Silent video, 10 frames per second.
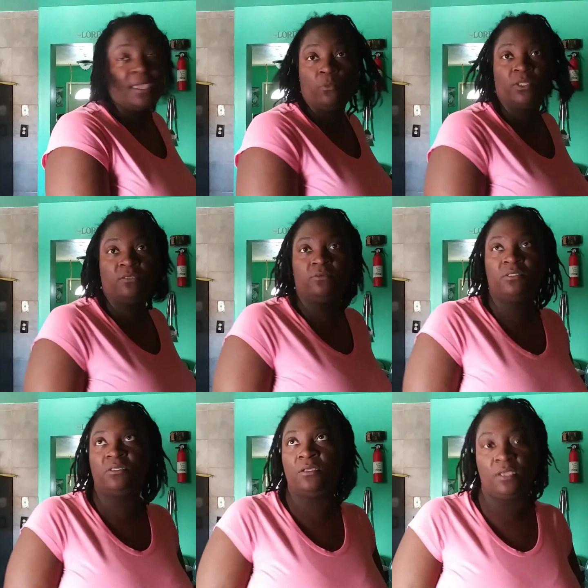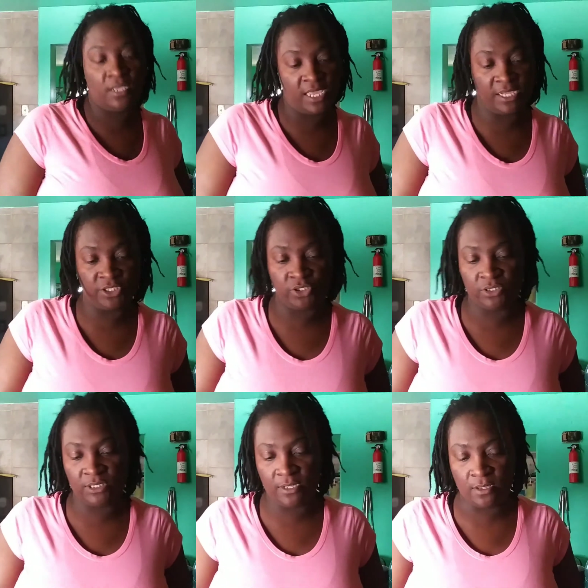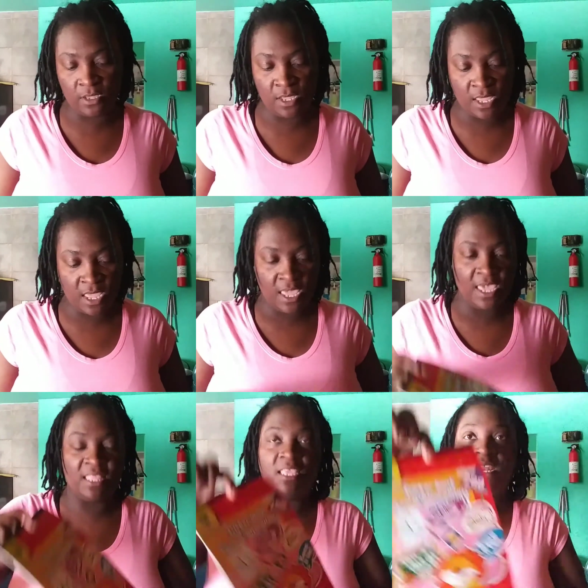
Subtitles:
and windows, extra stuff. And